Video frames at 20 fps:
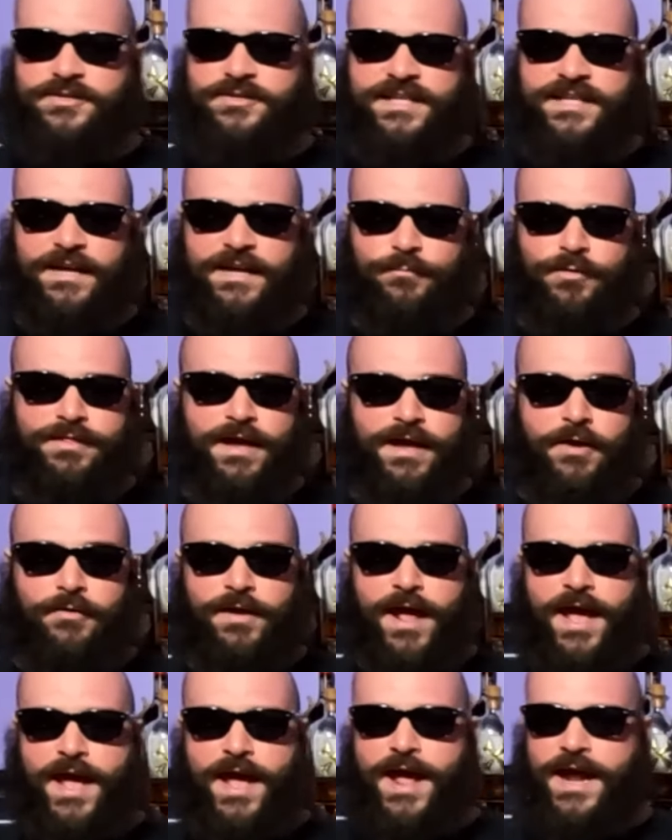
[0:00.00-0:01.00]
team without
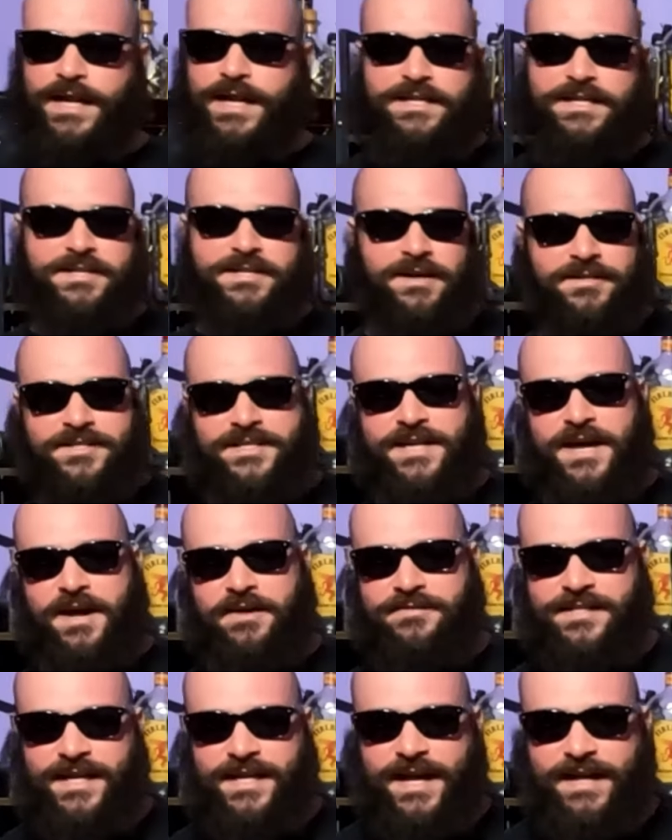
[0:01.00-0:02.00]
any
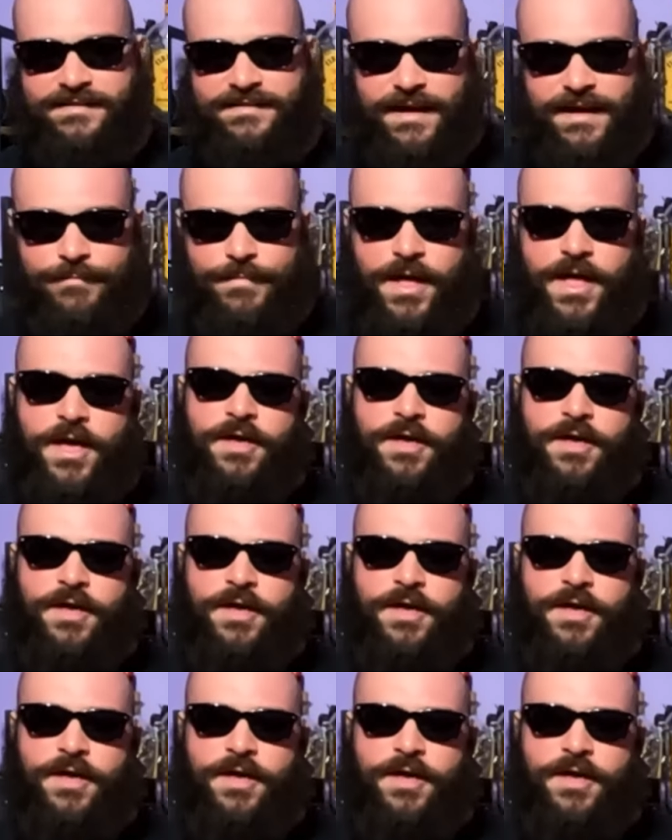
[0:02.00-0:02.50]
touchdowns against them.